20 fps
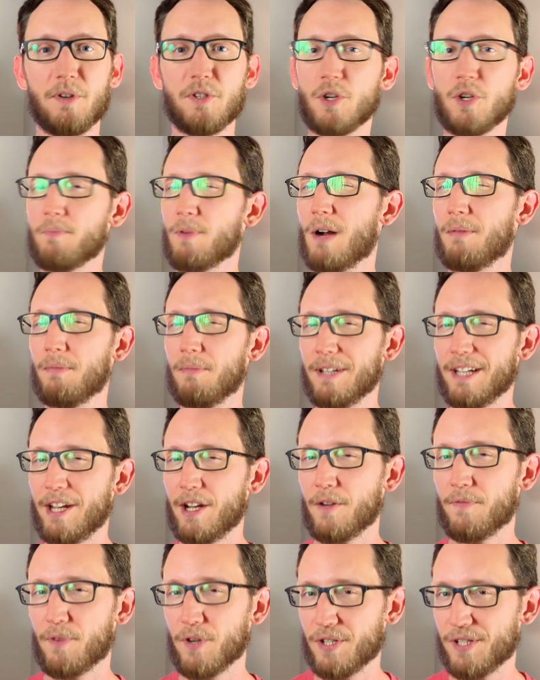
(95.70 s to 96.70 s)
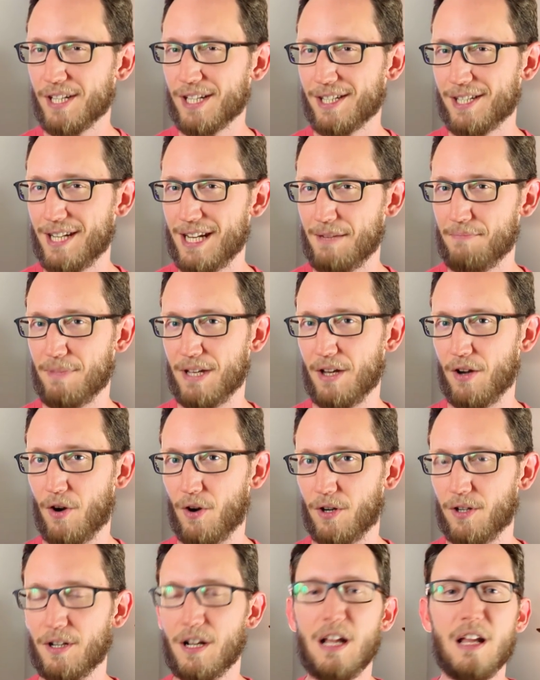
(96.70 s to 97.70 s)
But you're probably here for 16-bit
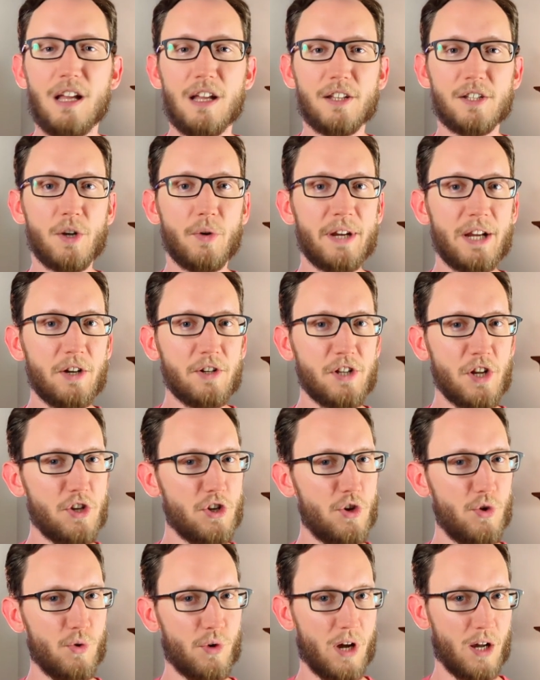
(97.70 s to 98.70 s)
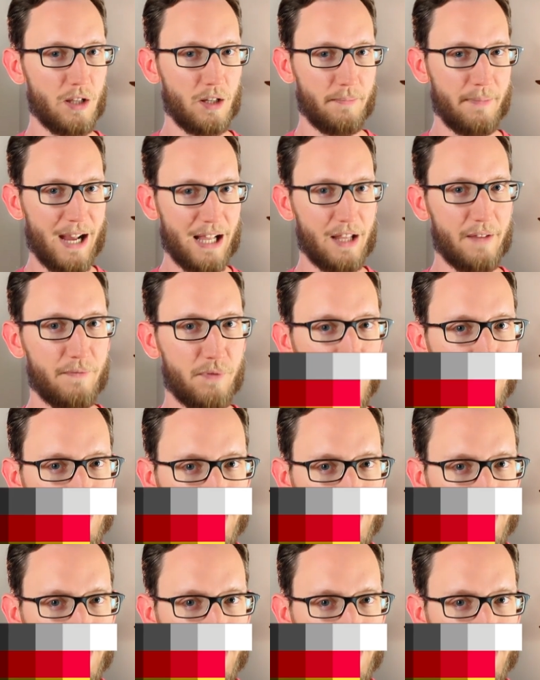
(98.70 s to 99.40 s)
art, so here's a new color palette for